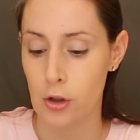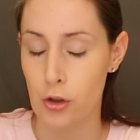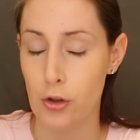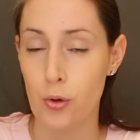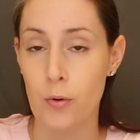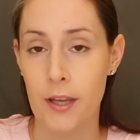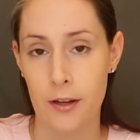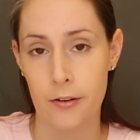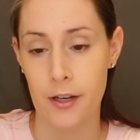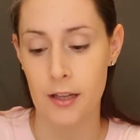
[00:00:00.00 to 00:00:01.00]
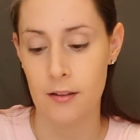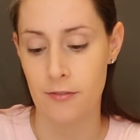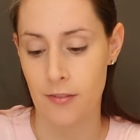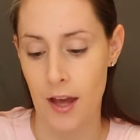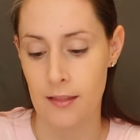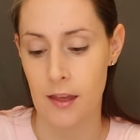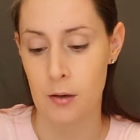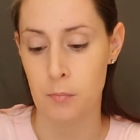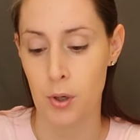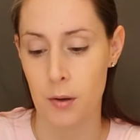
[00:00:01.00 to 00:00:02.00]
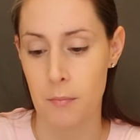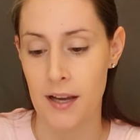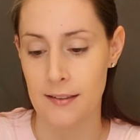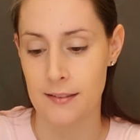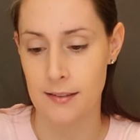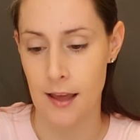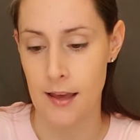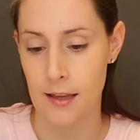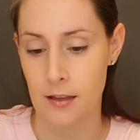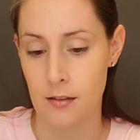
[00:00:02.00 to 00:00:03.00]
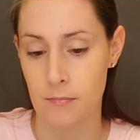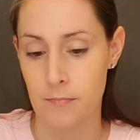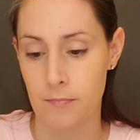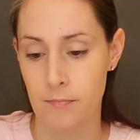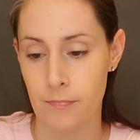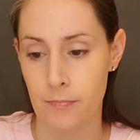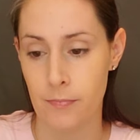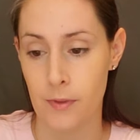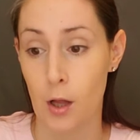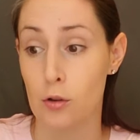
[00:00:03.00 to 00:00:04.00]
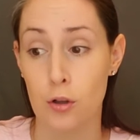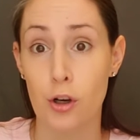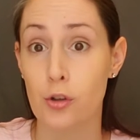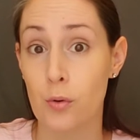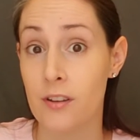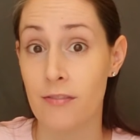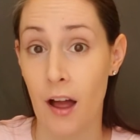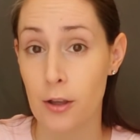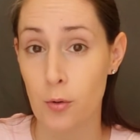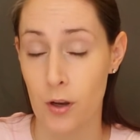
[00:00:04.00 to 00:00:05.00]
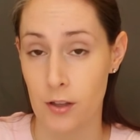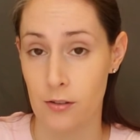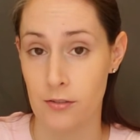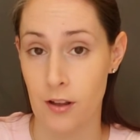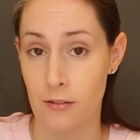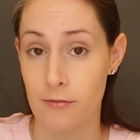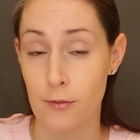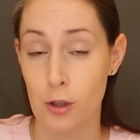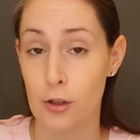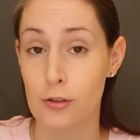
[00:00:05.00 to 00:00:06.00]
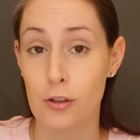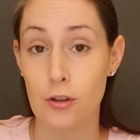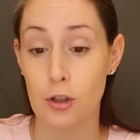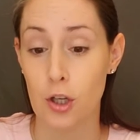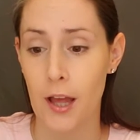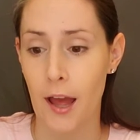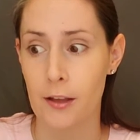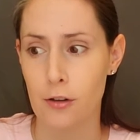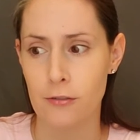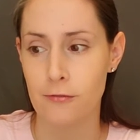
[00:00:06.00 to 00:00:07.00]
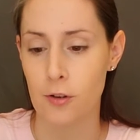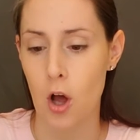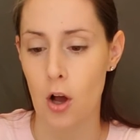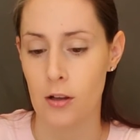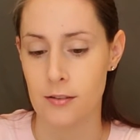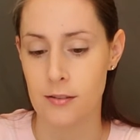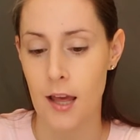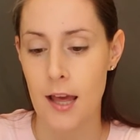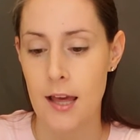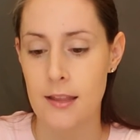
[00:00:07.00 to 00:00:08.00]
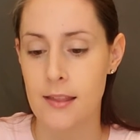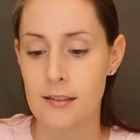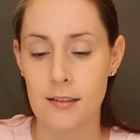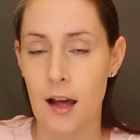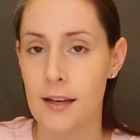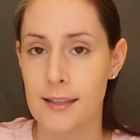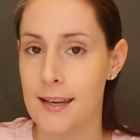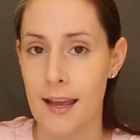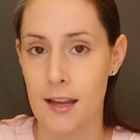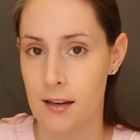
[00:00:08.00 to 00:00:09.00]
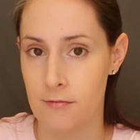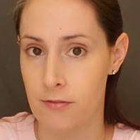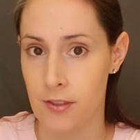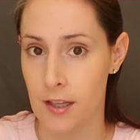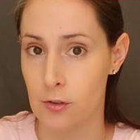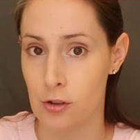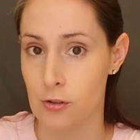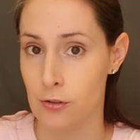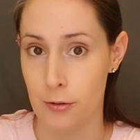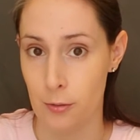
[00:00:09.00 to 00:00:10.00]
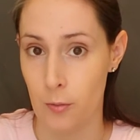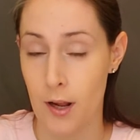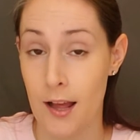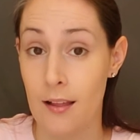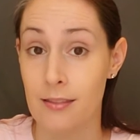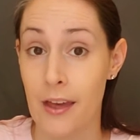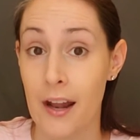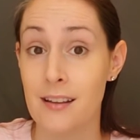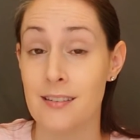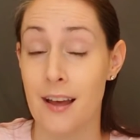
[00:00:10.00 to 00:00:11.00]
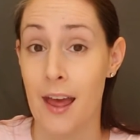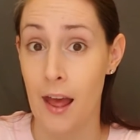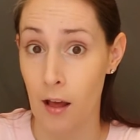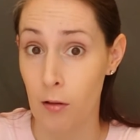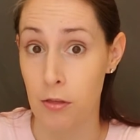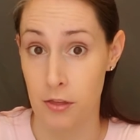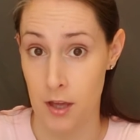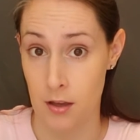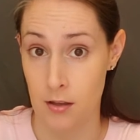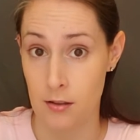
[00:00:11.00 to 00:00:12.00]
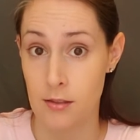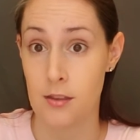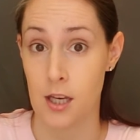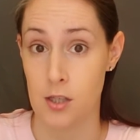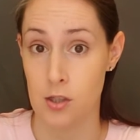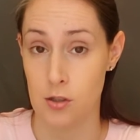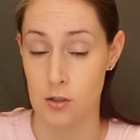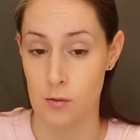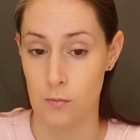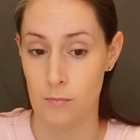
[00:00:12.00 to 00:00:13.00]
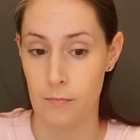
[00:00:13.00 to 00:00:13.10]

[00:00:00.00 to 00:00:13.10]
you hearing the fact that a book might say, learn to evaluate yourself, learn to look at your flaws. That's not a negative thing to do. That is a healthy thing to do.